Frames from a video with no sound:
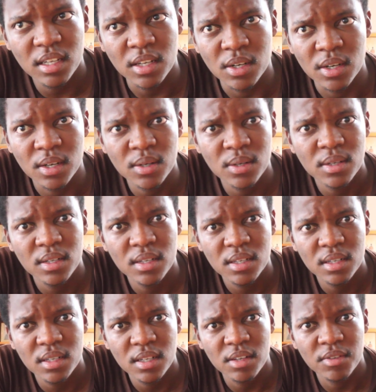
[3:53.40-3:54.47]
you know,
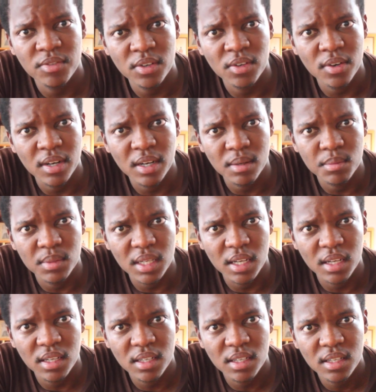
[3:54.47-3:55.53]
if you know what I'm
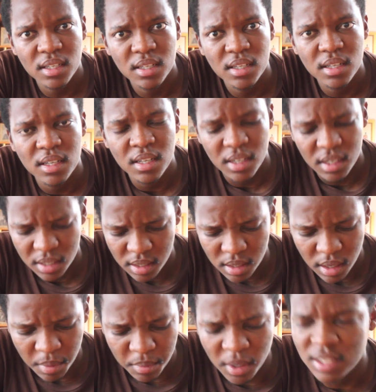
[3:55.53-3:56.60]
saying.
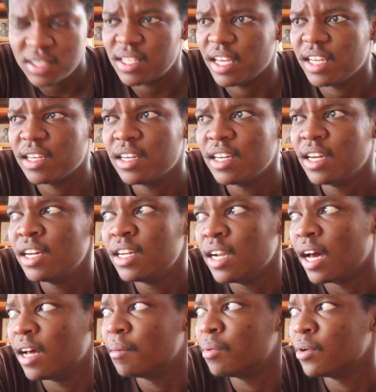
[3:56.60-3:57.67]
I'm not saying
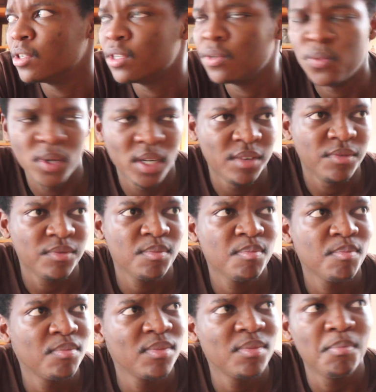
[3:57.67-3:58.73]
the other person would have
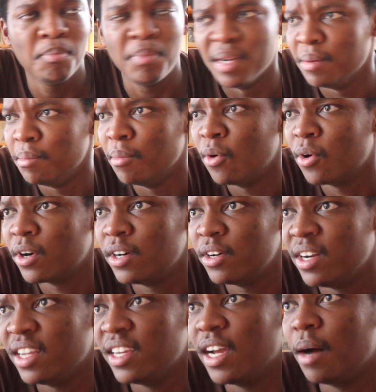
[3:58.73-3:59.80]
been
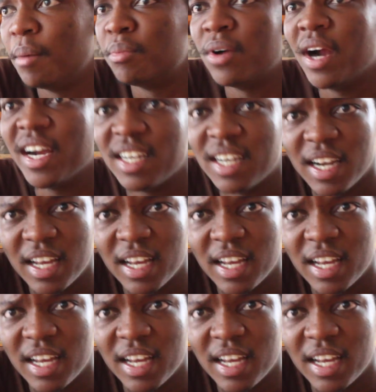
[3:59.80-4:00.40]
morally upright